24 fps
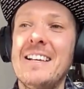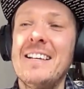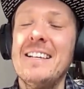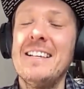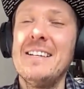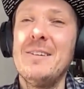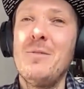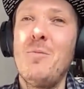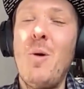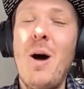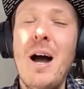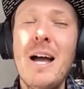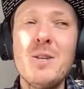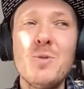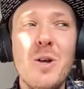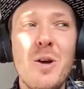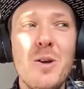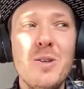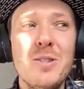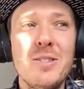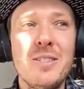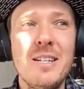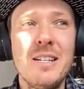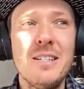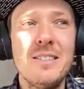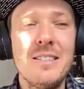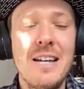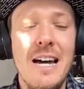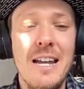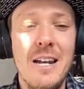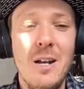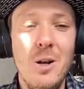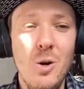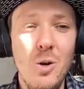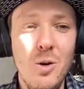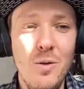wine's one of those things that
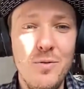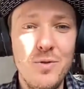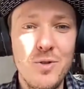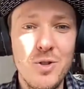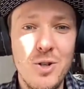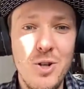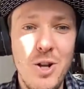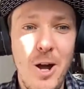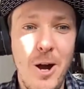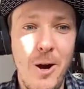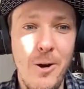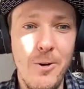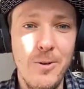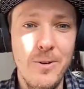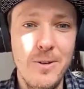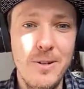I'd love to know.